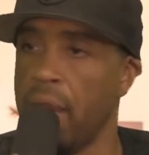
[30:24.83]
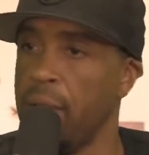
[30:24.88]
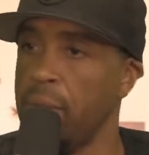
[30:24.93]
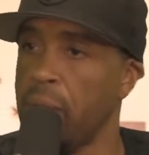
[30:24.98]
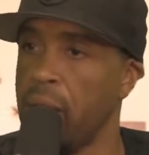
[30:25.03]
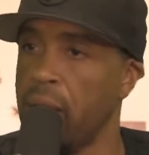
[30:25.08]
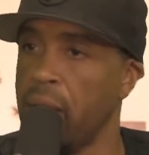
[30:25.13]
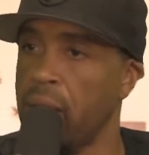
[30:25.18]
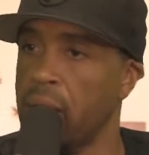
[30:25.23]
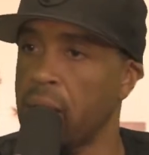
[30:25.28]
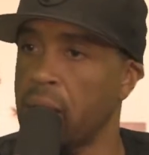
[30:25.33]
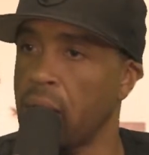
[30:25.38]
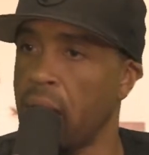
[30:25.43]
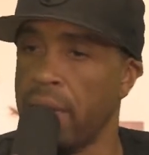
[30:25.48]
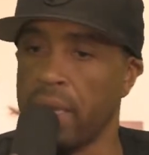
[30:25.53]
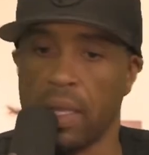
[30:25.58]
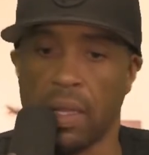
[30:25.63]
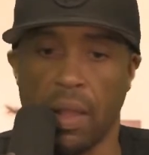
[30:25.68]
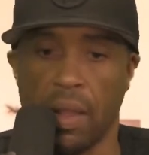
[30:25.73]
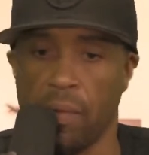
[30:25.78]
hey man,
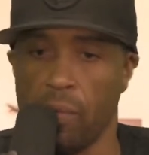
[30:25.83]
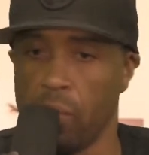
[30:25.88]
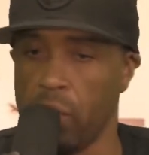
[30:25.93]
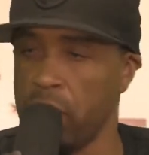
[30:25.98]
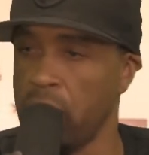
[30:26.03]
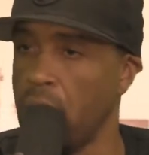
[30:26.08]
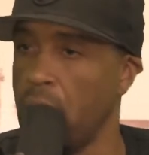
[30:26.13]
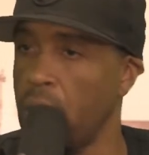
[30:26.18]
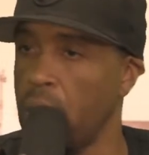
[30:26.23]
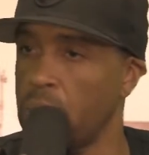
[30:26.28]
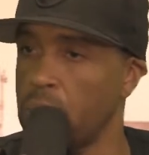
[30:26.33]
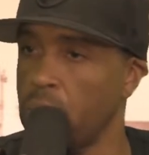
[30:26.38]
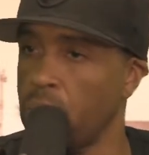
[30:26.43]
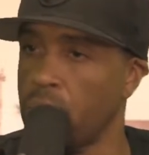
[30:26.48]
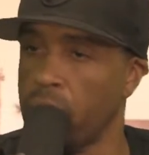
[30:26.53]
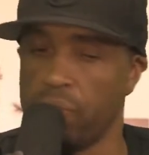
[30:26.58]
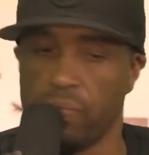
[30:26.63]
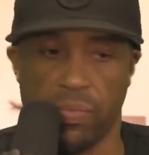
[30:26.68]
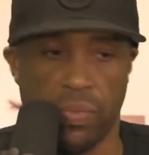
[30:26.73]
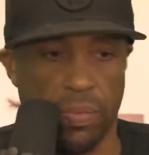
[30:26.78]
like we know
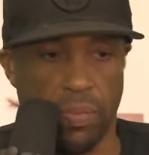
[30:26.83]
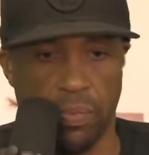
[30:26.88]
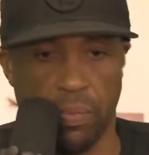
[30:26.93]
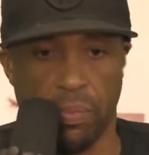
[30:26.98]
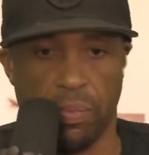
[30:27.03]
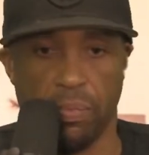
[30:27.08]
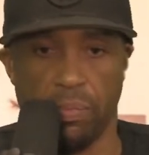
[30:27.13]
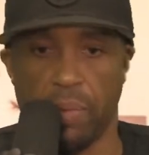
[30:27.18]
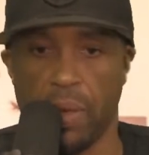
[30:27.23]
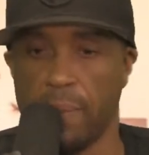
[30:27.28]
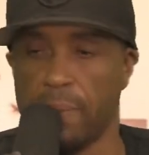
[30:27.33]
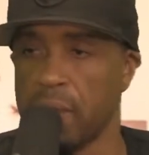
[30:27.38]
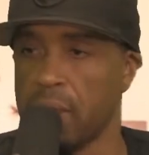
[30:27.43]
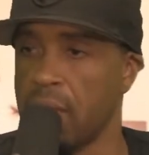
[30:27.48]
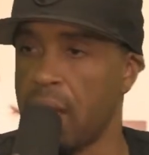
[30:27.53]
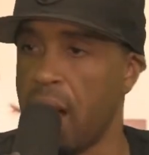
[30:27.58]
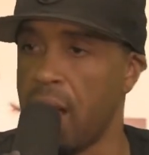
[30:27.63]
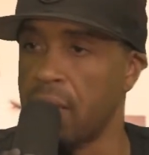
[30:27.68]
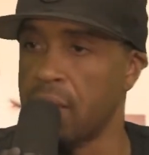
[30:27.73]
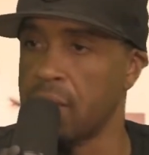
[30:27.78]
public
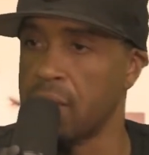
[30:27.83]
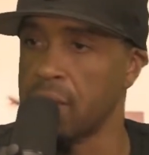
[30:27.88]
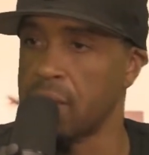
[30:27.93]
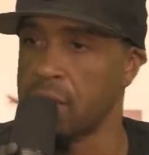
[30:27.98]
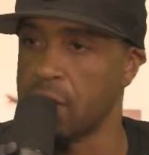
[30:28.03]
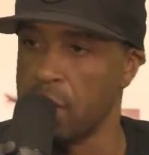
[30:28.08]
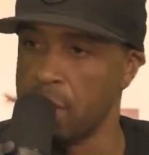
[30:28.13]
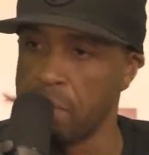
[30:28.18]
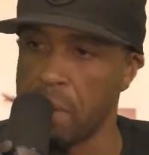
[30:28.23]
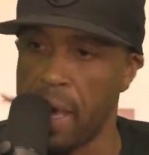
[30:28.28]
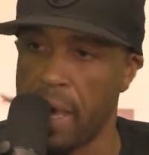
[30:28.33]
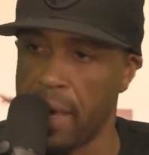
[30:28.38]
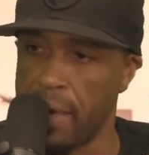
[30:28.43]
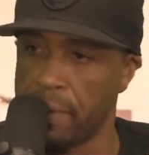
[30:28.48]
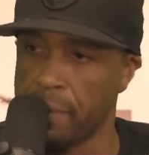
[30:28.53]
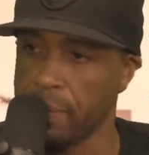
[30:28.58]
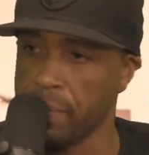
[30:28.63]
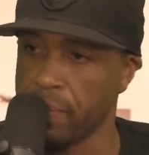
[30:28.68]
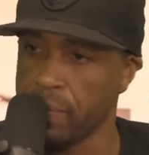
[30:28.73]
knowledge, Sinbad